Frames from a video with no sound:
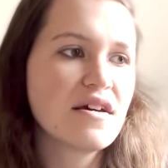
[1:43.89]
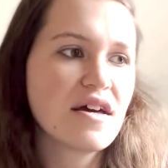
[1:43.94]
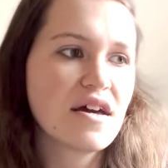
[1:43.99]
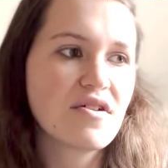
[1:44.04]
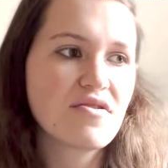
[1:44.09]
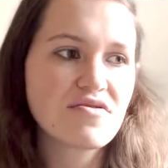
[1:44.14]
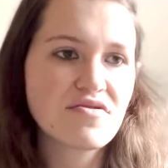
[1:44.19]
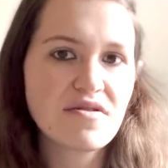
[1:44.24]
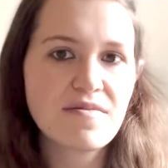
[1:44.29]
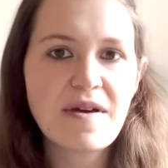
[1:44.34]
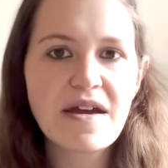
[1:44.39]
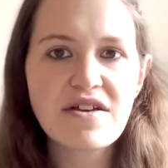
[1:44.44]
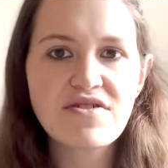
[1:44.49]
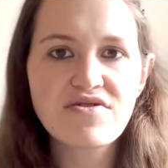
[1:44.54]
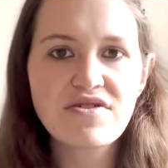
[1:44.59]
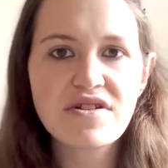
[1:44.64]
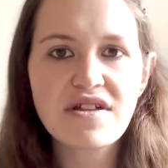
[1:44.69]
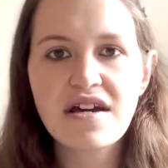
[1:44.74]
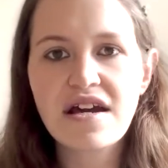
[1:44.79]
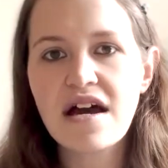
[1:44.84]
I go through the
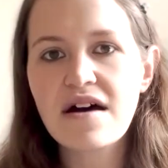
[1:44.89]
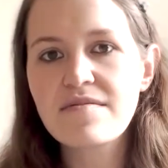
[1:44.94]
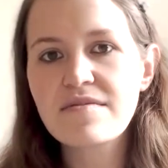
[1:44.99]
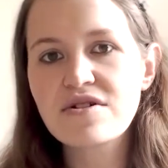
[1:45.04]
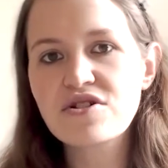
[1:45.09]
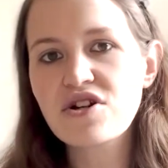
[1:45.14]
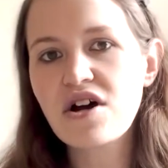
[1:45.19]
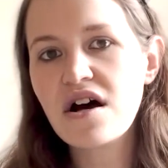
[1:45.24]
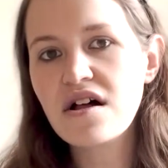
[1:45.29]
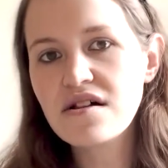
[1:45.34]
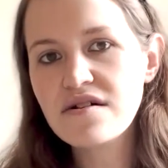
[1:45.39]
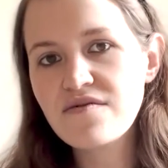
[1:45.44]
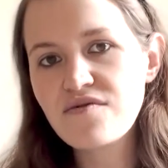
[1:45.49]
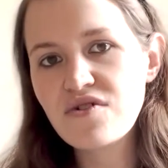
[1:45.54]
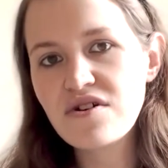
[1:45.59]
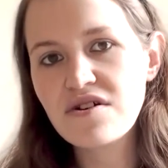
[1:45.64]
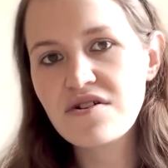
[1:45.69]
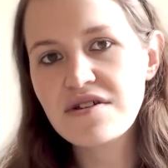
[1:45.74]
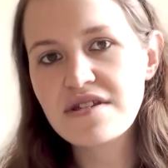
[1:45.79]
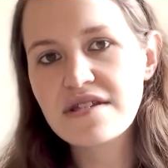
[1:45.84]
pantry, like how much olive
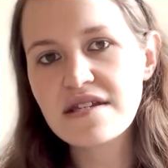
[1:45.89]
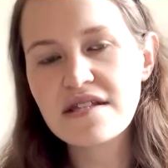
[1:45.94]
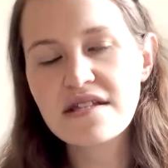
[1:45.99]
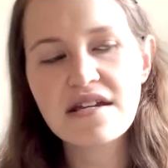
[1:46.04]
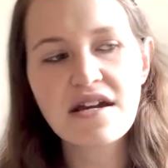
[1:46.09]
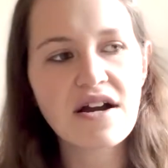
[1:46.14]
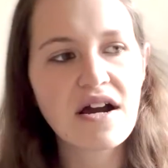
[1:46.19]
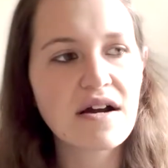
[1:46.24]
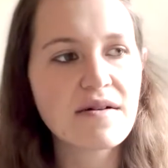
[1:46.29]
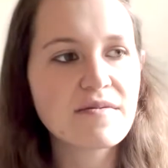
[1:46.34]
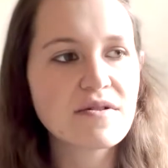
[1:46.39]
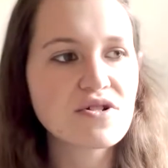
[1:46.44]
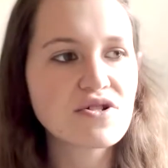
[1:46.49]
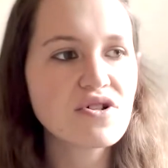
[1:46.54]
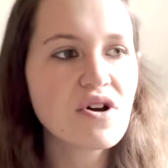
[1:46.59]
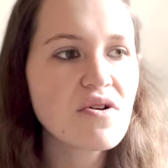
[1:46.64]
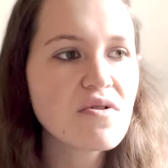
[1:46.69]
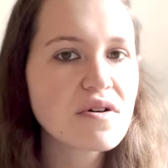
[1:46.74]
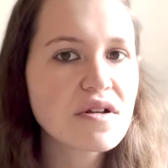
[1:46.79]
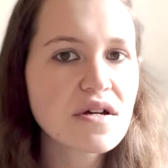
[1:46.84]
oil is in there, how much
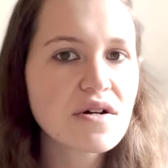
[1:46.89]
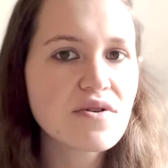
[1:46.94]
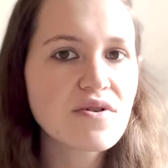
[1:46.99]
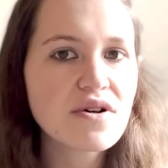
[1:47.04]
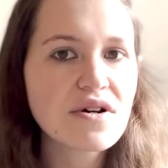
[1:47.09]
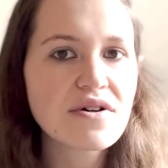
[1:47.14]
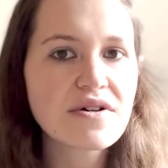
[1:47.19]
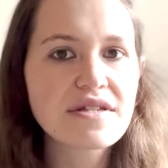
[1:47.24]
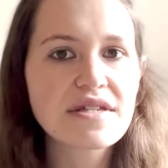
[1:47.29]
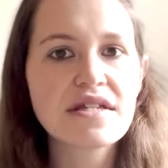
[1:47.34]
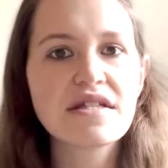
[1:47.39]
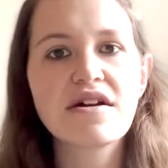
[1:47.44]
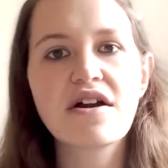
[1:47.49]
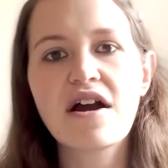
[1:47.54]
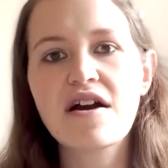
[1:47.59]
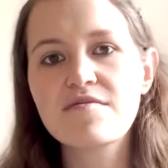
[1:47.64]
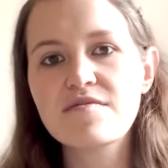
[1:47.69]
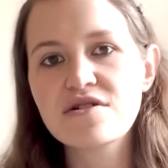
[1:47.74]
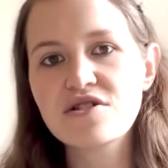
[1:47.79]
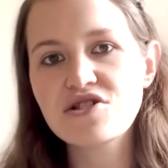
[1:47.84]
coconut oil is in there,
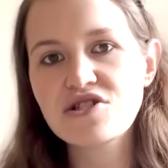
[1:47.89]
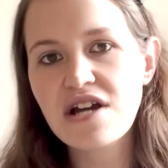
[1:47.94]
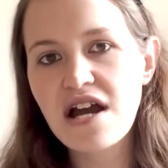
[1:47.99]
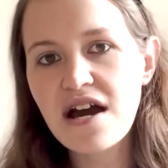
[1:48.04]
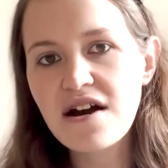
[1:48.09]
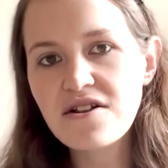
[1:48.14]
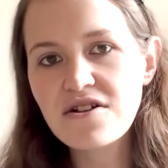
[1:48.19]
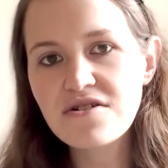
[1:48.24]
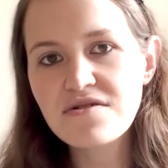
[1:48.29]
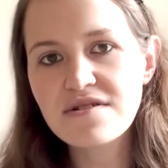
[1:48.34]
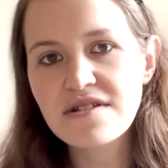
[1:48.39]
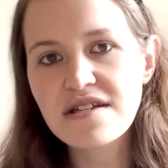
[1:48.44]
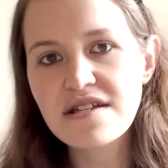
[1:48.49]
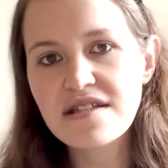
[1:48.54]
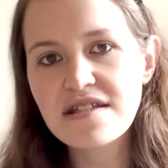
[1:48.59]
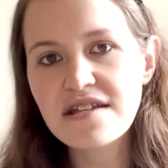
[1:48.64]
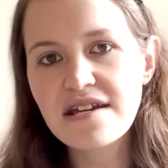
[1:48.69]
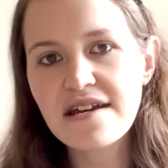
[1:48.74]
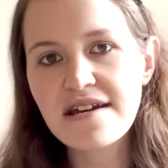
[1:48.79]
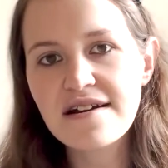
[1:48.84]
how much tallow is
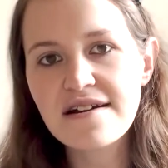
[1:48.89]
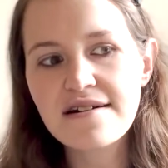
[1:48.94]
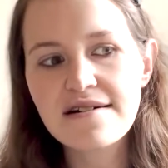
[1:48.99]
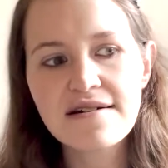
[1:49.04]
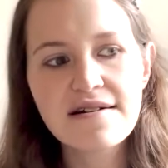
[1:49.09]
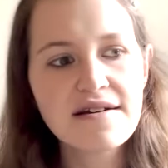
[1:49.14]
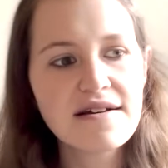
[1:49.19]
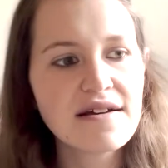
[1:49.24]
in there,